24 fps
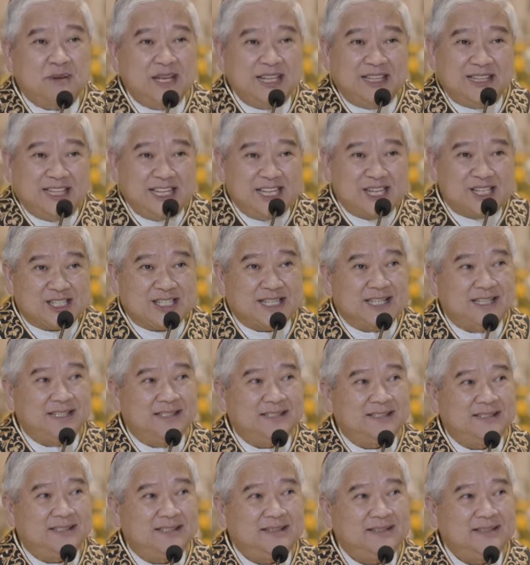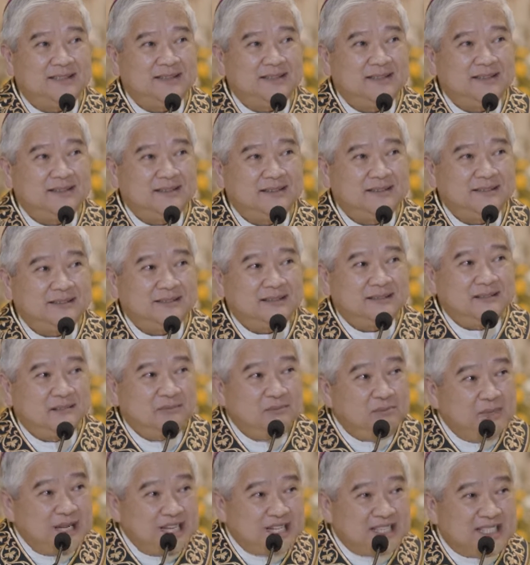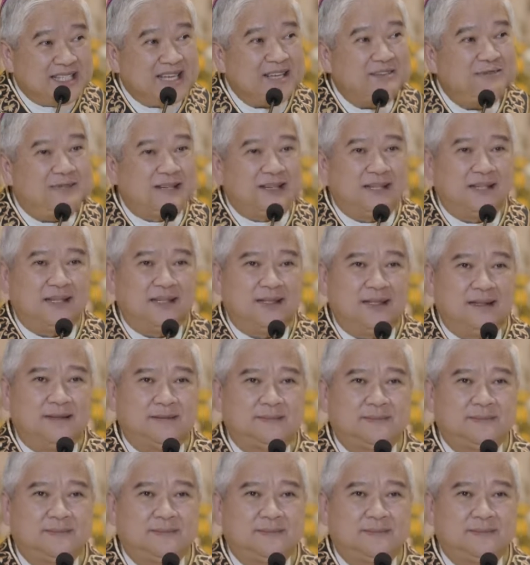be decent, be civil.